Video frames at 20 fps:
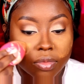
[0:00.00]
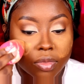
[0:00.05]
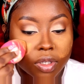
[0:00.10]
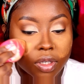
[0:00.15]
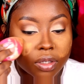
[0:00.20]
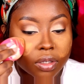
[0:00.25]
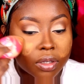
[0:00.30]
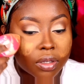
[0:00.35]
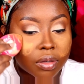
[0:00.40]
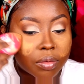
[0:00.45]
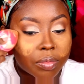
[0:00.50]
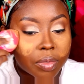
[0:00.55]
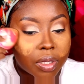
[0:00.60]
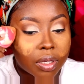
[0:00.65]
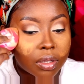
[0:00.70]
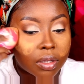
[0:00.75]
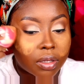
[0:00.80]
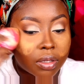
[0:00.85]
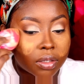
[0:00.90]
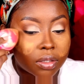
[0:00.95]
Okay,
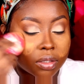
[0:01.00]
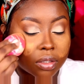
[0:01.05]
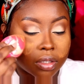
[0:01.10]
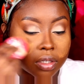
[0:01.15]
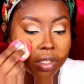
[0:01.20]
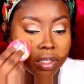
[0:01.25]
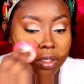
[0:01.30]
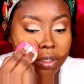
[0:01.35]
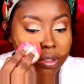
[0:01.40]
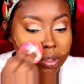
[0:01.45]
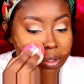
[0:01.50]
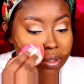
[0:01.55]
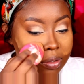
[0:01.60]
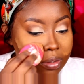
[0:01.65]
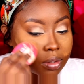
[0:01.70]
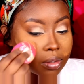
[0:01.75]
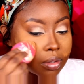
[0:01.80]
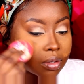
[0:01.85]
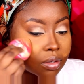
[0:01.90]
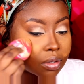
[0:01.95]
baking these cheeks.
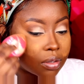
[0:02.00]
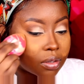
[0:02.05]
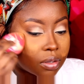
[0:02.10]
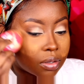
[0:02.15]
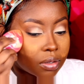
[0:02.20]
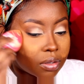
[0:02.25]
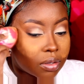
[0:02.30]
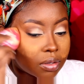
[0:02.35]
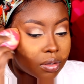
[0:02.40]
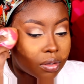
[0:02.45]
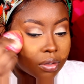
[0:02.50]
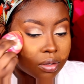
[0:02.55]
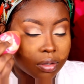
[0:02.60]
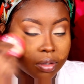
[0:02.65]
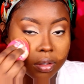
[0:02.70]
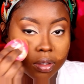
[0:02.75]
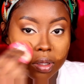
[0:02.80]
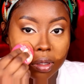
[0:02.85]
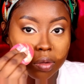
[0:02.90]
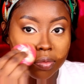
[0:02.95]

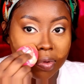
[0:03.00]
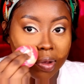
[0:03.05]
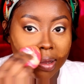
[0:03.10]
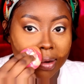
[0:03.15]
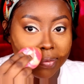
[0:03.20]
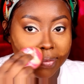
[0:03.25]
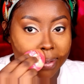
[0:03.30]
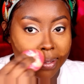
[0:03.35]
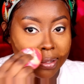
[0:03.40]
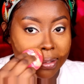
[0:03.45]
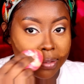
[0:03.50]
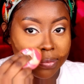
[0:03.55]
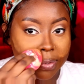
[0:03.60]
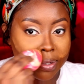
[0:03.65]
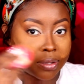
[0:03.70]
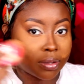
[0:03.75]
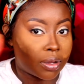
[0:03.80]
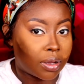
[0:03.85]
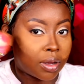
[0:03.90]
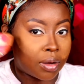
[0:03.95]
It's fine if it gets where
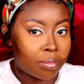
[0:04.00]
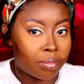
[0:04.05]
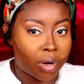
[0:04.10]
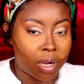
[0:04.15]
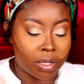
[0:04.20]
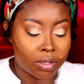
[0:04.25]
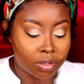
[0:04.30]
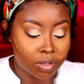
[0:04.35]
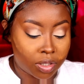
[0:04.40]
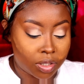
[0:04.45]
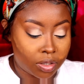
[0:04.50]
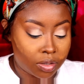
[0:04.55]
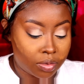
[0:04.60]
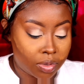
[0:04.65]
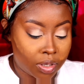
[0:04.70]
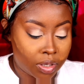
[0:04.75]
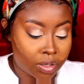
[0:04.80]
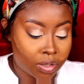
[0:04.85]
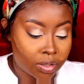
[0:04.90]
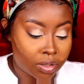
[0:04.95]
the bronzer just
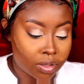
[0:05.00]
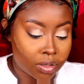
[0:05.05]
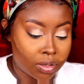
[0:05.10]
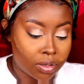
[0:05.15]
was.